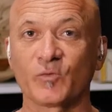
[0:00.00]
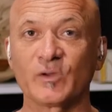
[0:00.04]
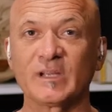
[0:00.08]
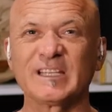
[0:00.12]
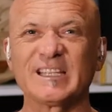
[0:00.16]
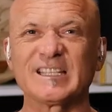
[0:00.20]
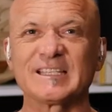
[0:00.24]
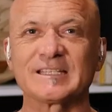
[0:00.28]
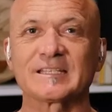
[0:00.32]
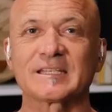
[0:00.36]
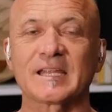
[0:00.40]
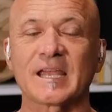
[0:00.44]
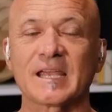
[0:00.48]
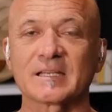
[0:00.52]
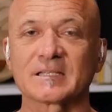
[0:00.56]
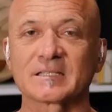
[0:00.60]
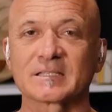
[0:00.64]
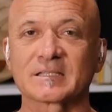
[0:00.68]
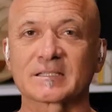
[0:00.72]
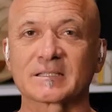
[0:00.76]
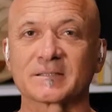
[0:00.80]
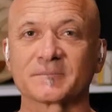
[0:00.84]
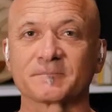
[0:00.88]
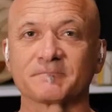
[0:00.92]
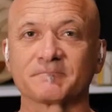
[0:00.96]
Feeling
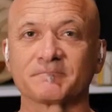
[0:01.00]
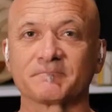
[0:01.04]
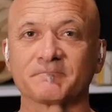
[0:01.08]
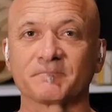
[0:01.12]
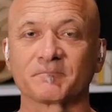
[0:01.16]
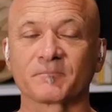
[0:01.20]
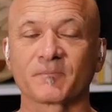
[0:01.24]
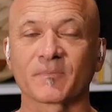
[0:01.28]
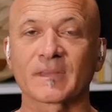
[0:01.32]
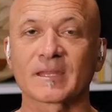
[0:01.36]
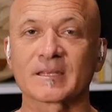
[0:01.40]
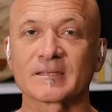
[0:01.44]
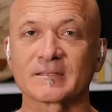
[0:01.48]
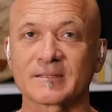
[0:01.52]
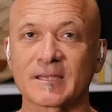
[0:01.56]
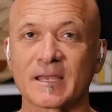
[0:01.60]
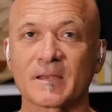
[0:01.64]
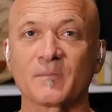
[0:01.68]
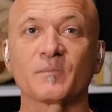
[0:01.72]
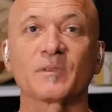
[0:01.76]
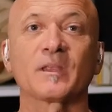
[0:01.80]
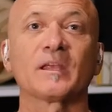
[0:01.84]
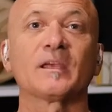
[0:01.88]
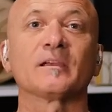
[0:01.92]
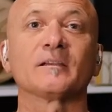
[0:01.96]
states,
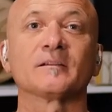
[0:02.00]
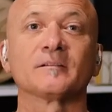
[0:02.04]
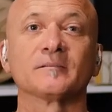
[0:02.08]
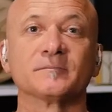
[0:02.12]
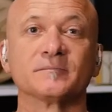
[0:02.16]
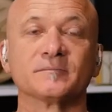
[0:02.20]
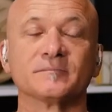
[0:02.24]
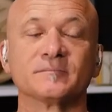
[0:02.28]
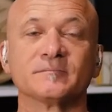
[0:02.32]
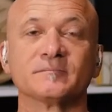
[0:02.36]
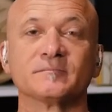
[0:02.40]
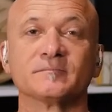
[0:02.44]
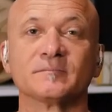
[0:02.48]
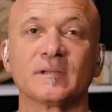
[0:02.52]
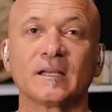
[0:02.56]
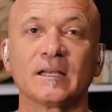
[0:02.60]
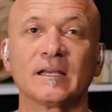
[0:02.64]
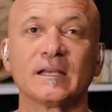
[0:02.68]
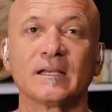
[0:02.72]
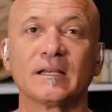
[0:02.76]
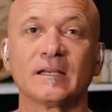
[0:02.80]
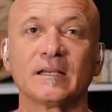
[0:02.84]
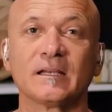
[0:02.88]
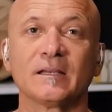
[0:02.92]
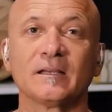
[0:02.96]
same thing.
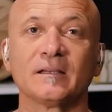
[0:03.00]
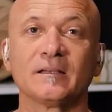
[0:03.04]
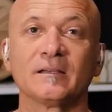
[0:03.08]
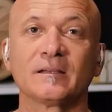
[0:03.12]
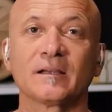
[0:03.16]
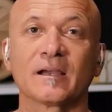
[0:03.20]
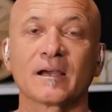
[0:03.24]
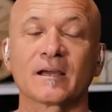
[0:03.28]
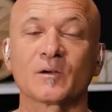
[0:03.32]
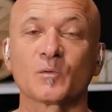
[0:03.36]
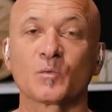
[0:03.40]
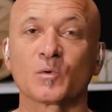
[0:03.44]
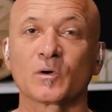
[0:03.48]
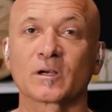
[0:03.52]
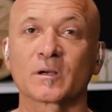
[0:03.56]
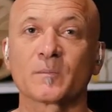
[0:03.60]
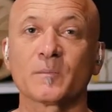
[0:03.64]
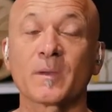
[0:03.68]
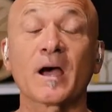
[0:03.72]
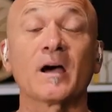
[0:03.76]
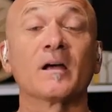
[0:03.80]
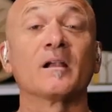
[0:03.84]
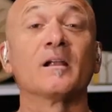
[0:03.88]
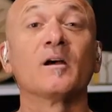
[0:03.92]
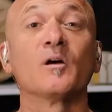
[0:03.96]
You got to work
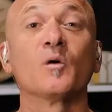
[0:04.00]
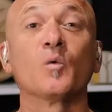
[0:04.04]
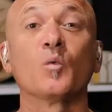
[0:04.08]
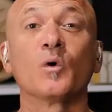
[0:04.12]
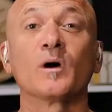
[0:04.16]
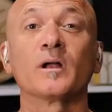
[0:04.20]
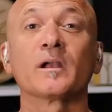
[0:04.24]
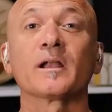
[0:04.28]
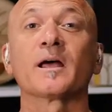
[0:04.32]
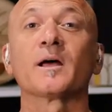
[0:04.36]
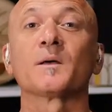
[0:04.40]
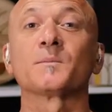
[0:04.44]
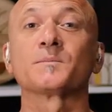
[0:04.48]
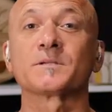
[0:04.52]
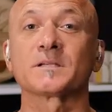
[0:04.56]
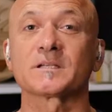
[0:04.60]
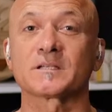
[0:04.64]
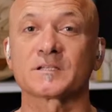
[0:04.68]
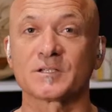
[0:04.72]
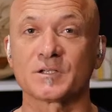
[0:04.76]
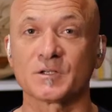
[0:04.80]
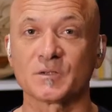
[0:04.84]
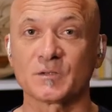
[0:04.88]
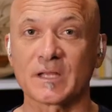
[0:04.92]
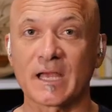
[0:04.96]
them out. What helps
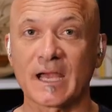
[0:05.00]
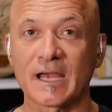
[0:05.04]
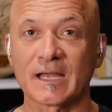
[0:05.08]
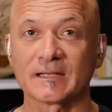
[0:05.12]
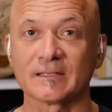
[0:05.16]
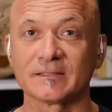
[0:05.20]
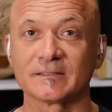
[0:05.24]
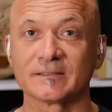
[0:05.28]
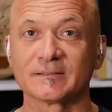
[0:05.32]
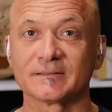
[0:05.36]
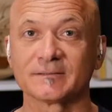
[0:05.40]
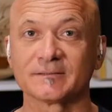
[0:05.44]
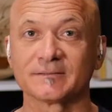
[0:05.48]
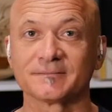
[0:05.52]
us do that?